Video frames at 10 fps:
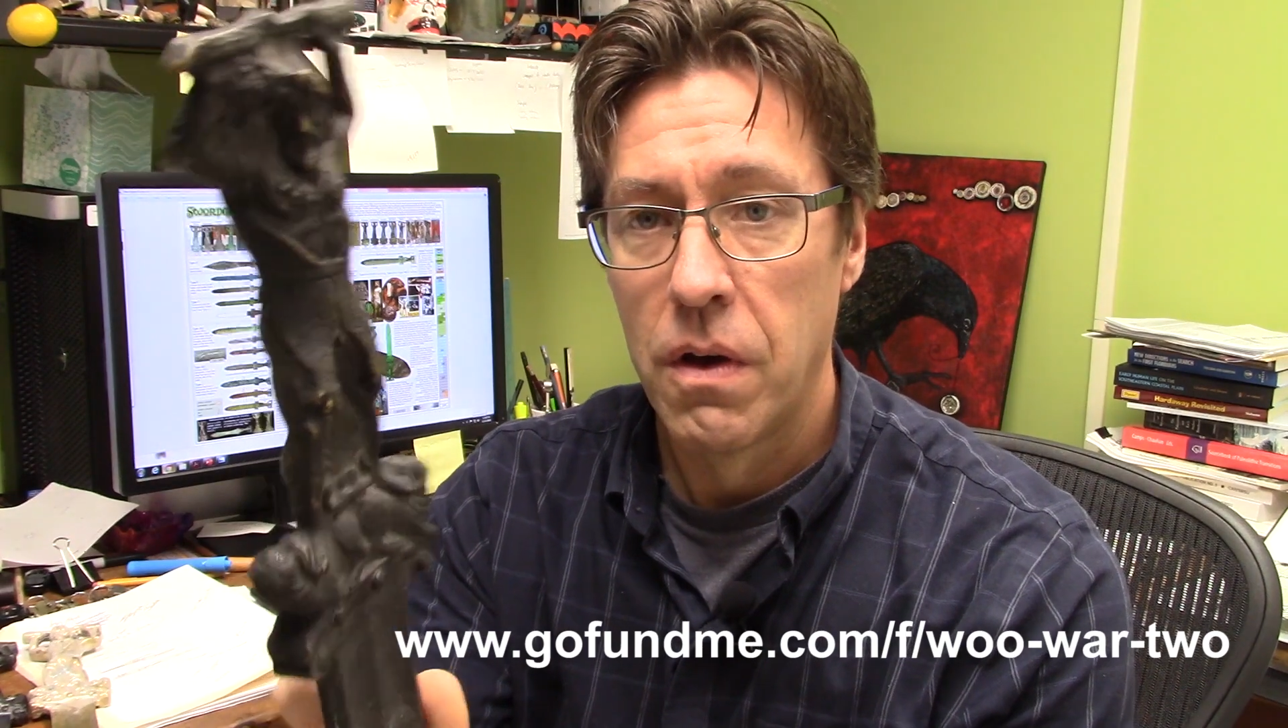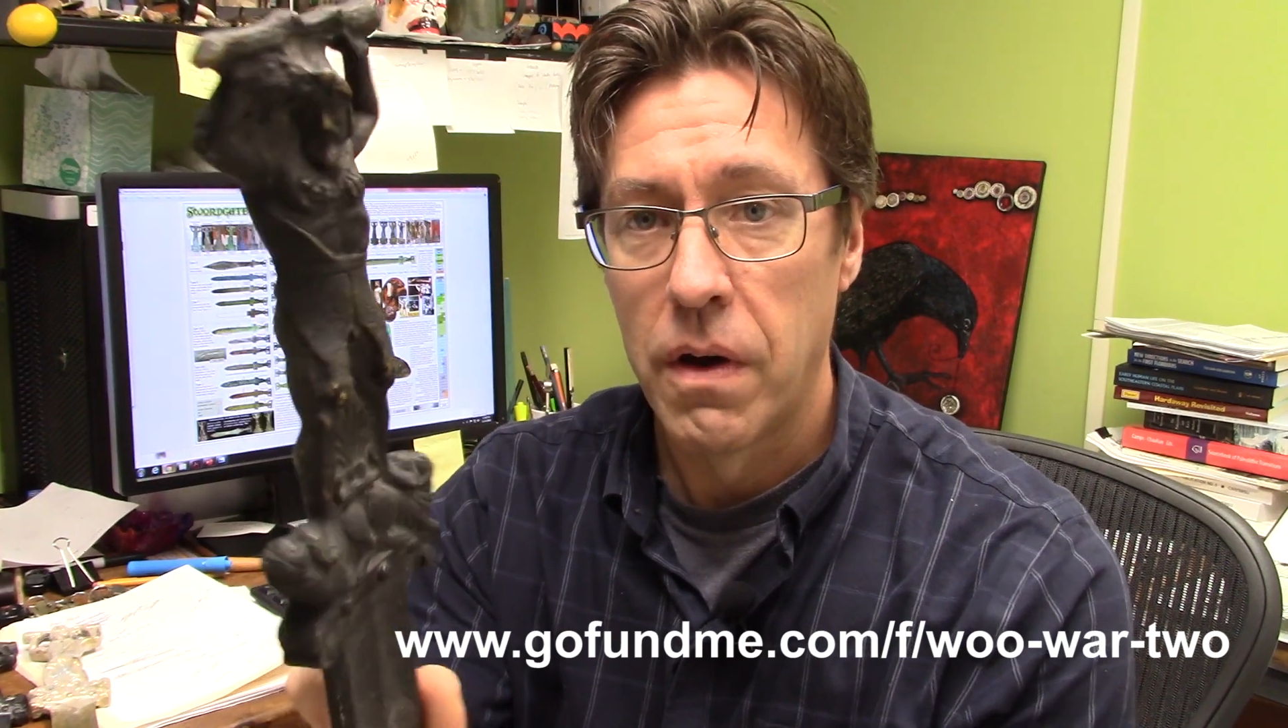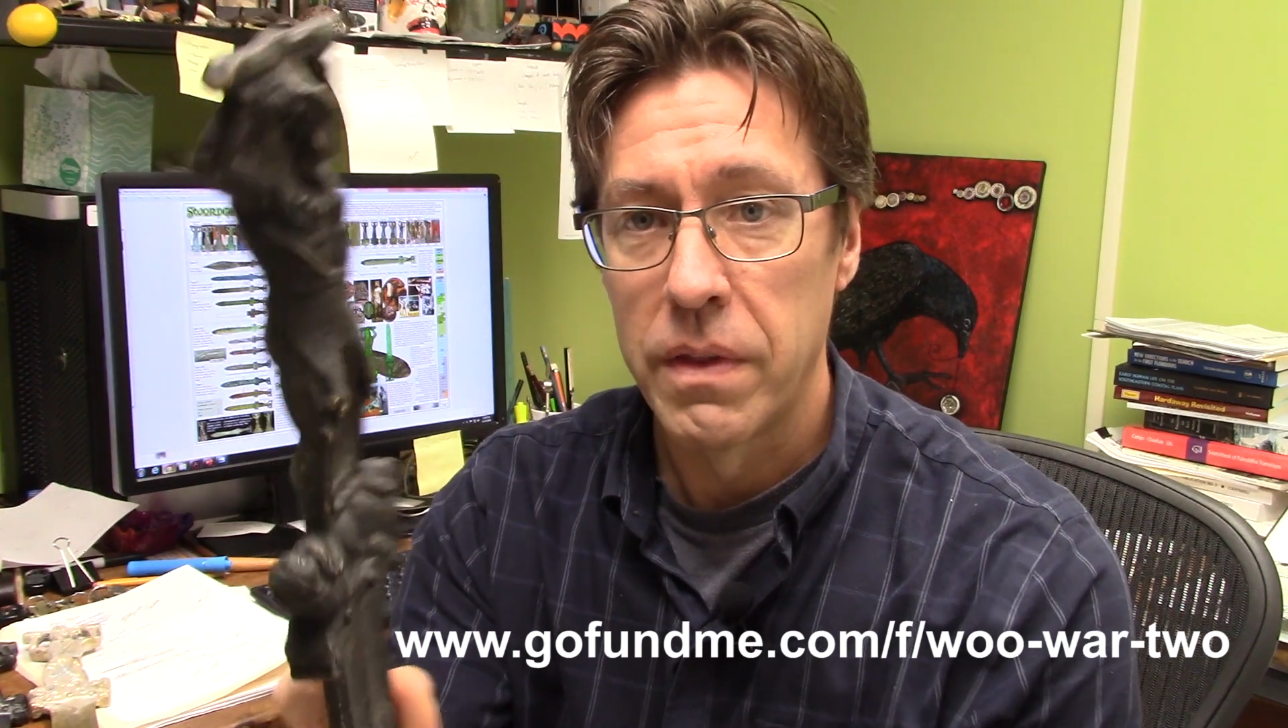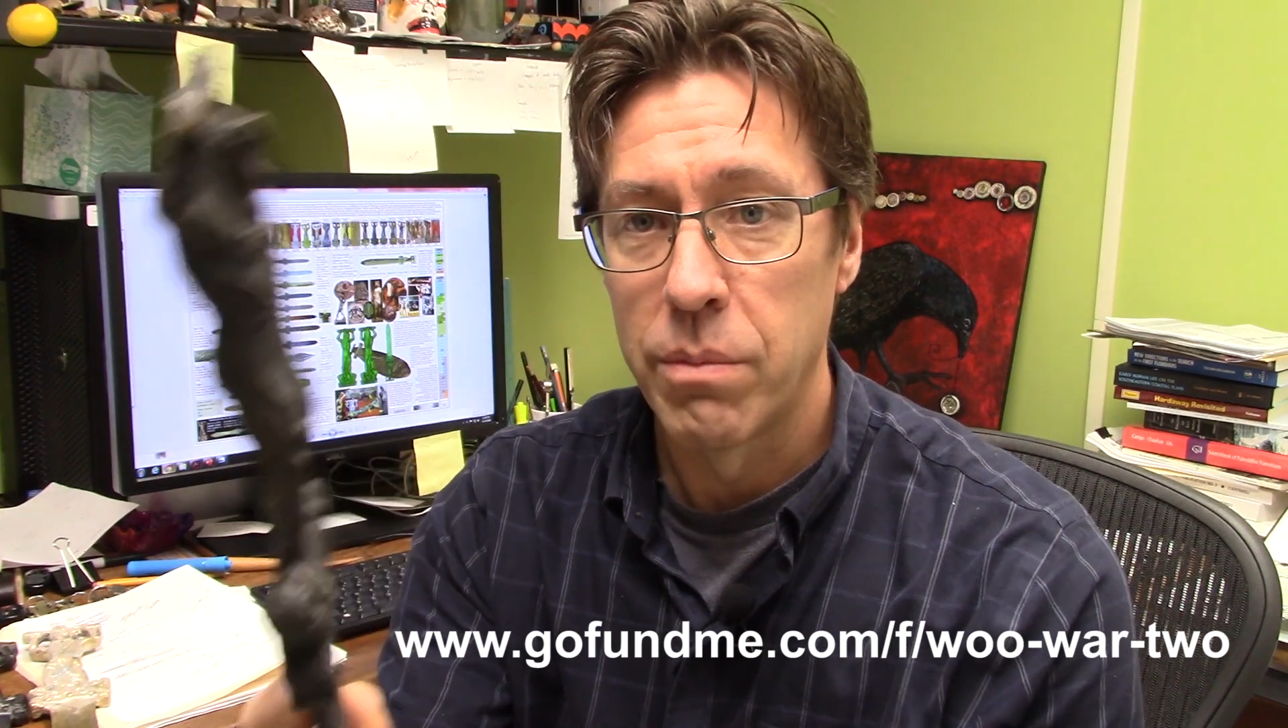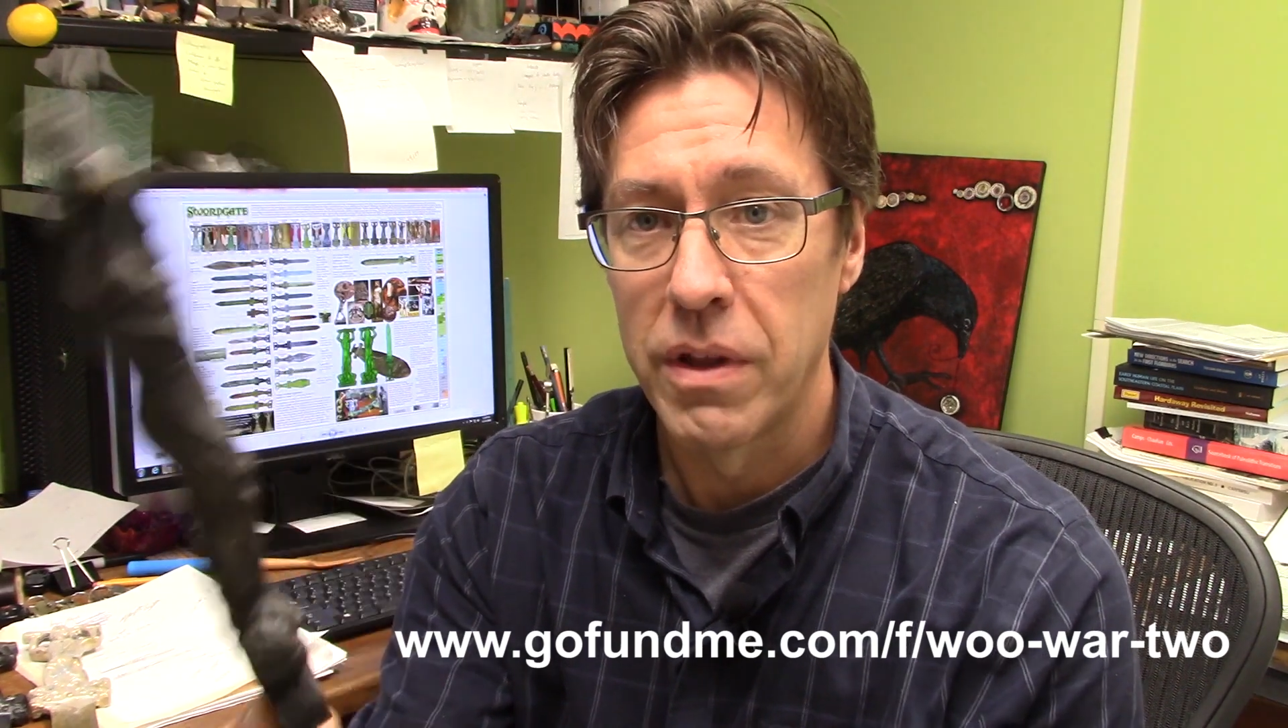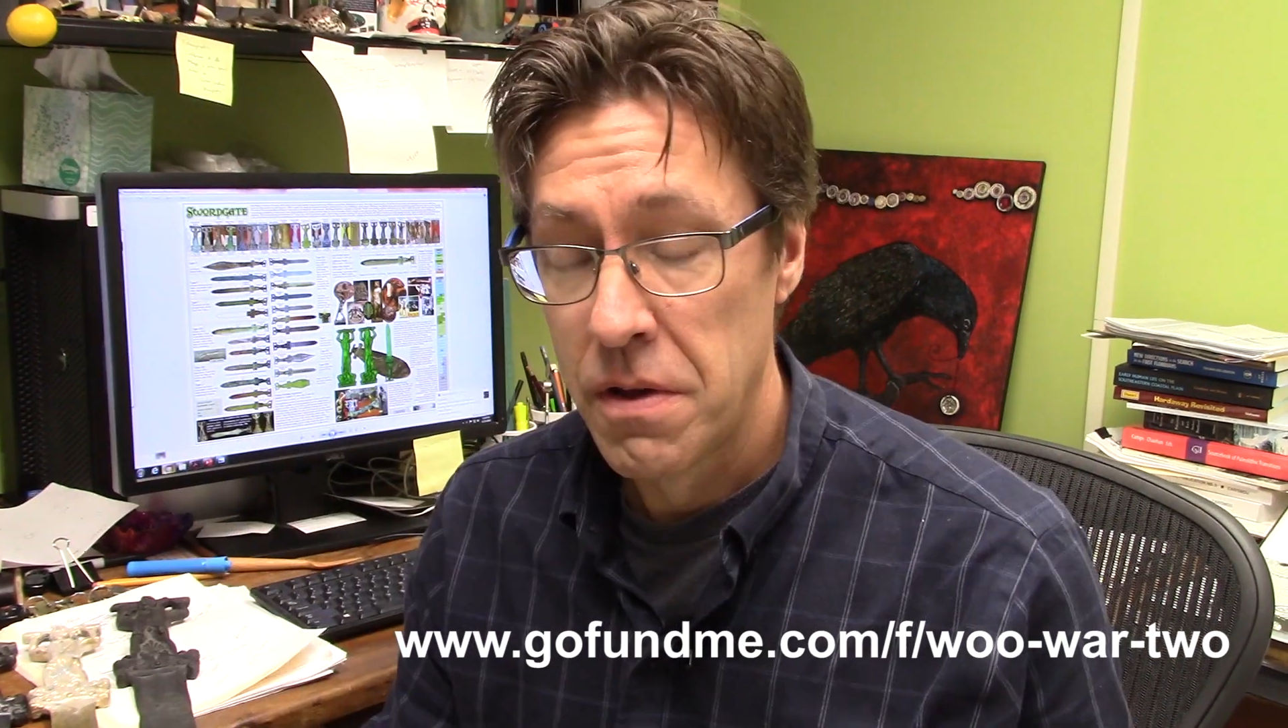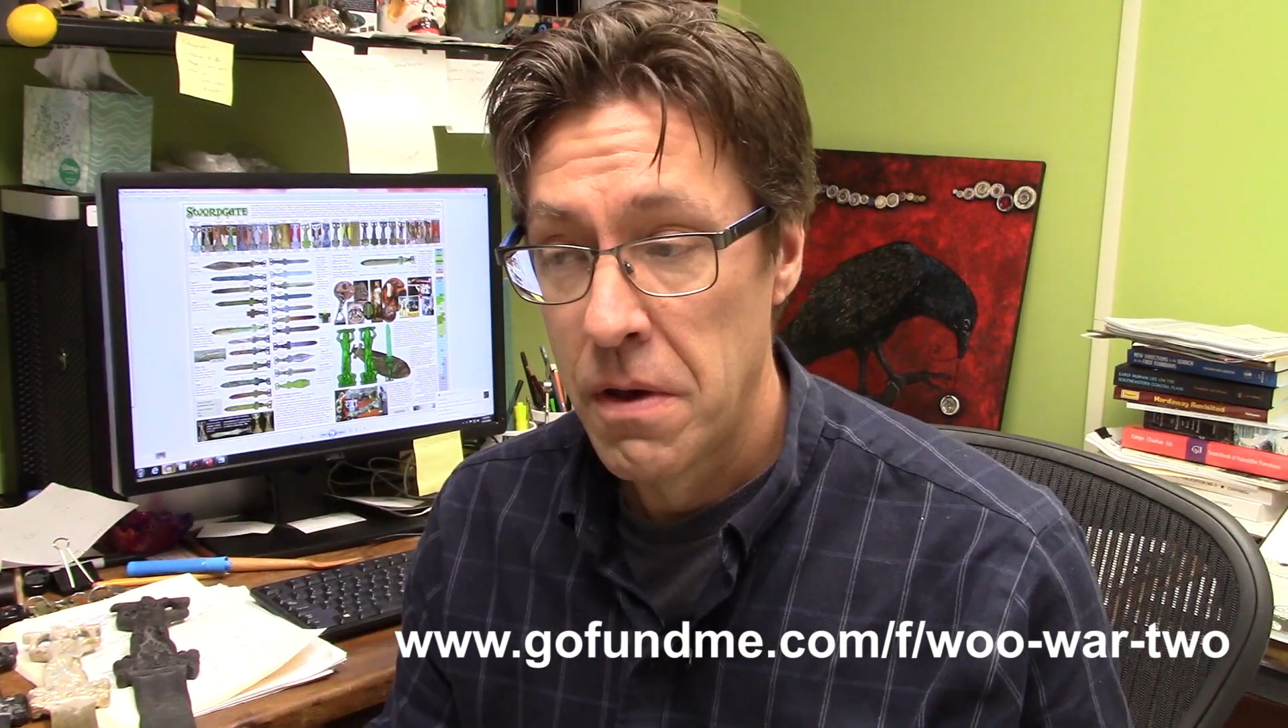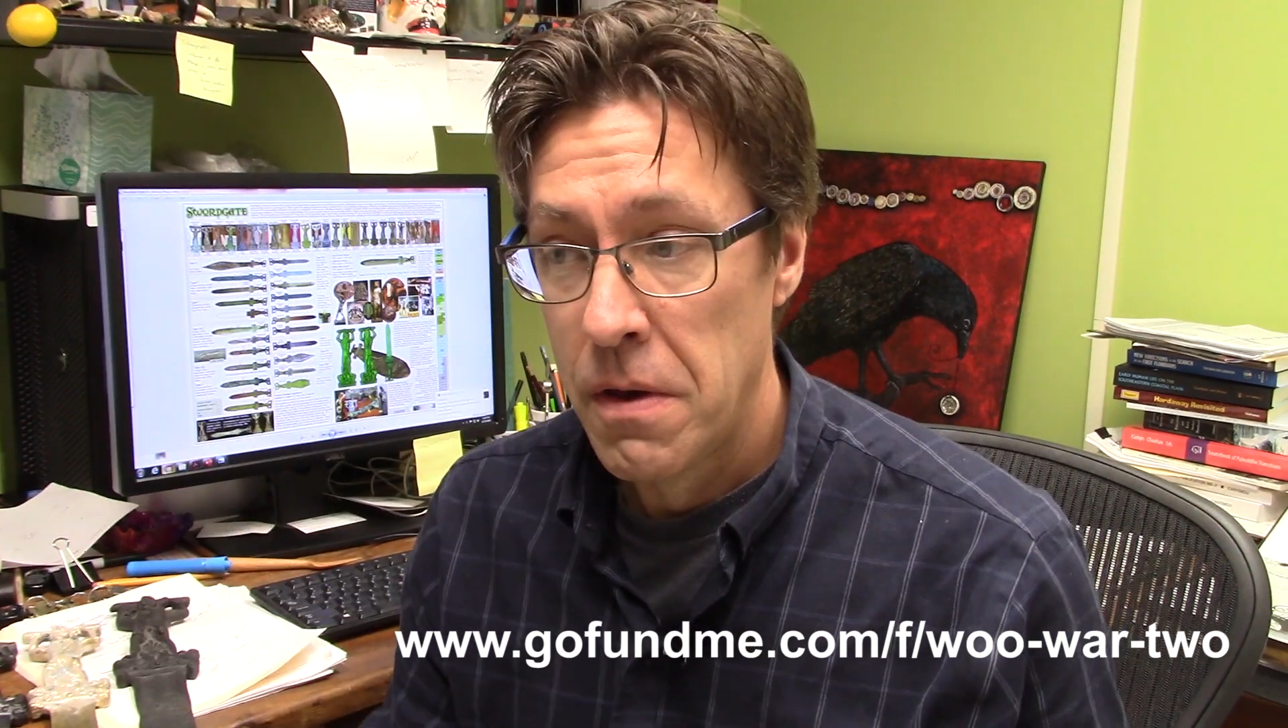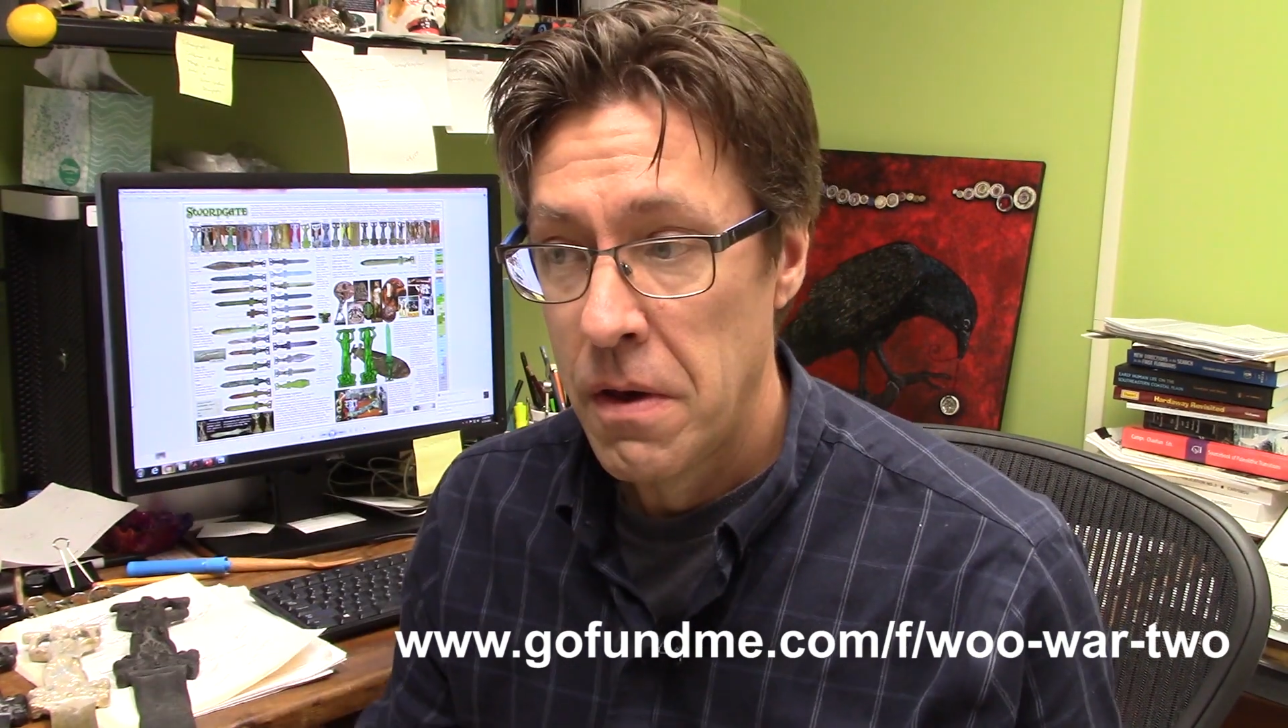on the blade.